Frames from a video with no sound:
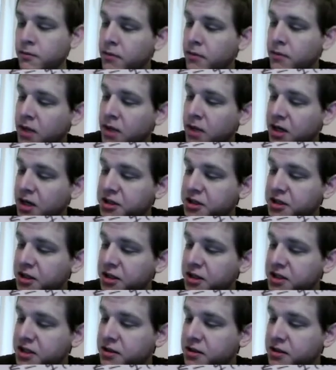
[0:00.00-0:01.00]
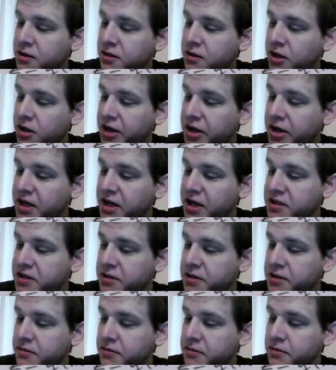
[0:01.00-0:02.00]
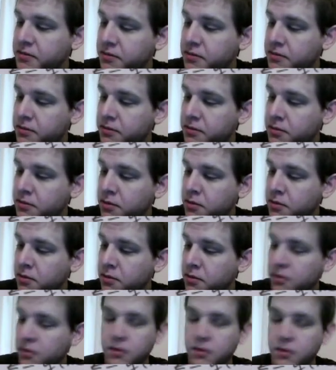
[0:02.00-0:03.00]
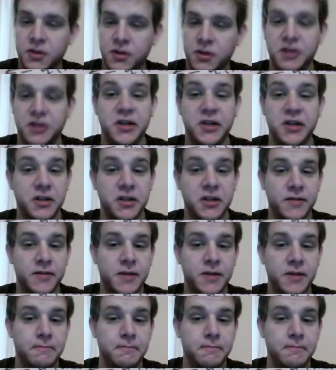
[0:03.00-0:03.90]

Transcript: And actually, let's call it X, suggestively.